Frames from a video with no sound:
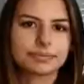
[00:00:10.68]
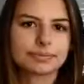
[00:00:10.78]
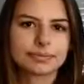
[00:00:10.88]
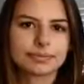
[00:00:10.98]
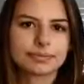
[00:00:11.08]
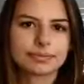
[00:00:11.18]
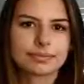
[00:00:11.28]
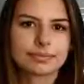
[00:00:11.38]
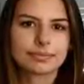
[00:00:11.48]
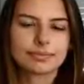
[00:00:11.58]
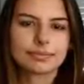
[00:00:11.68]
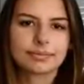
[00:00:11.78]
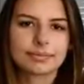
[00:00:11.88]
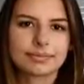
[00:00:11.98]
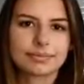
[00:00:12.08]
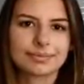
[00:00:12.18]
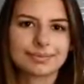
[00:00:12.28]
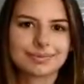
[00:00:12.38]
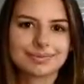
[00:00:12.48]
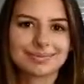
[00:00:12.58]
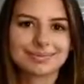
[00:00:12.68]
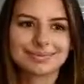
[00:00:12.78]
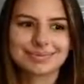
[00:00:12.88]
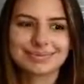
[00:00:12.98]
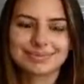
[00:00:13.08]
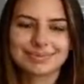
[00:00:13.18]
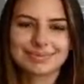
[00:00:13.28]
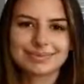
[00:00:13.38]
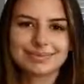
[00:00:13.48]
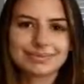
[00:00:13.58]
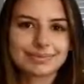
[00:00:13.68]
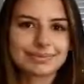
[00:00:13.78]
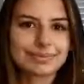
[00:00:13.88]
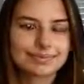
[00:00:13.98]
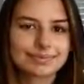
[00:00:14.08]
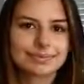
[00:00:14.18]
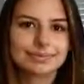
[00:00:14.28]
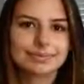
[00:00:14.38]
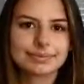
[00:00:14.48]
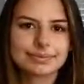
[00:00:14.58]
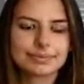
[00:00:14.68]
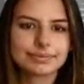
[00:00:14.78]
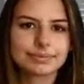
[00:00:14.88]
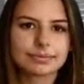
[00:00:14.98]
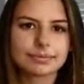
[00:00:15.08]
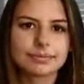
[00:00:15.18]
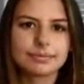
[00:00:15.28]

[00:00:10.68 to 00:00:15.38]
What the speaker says: (not speaking)